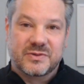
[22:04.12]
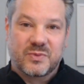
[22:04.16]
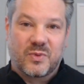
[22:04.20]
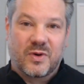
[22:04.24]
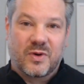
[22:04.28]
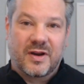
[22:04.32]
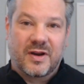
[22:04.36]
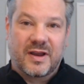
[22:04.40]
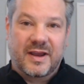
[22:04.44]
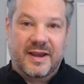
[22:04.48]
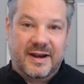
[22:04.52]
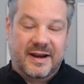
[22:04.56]

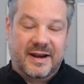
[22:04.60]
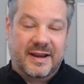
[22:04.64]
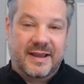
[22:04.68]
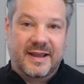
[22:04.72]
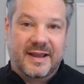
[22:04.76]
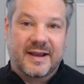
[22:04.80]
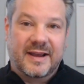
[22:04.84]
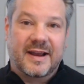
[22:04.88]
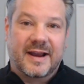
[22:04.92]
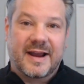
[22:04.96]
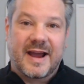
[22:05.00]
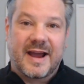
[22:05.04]
working in a
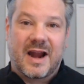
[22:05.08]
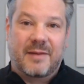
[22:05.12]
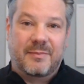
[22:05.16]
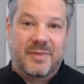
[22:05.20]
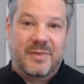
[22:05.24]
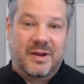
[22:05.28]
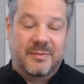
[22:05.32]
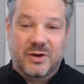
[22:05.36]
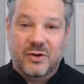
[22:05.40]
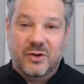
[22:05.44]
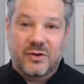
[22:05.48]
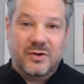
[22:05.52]
gig
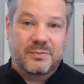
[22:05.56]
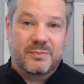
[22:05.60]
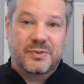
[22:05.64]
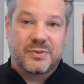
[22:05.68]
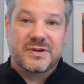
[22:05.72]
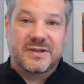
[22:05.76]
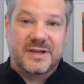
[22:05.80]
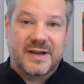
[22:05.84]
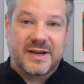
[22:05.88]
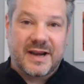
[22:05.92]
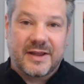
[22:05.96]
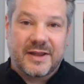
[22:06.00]
economy. I mean, you can
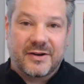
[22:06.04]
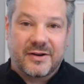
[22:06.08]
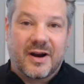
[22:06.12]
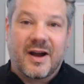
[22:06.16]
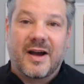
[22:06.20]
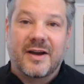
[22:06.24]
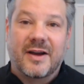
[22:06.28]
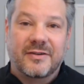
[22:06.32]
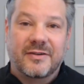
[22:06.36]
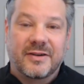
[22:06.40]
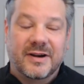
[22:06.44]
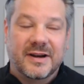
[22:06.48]
put together
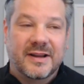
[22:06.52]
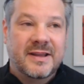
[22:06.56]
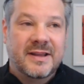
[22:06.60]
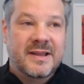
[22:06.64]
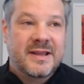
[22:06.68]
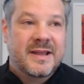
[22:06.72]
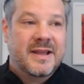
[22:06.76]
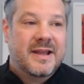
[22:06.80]
100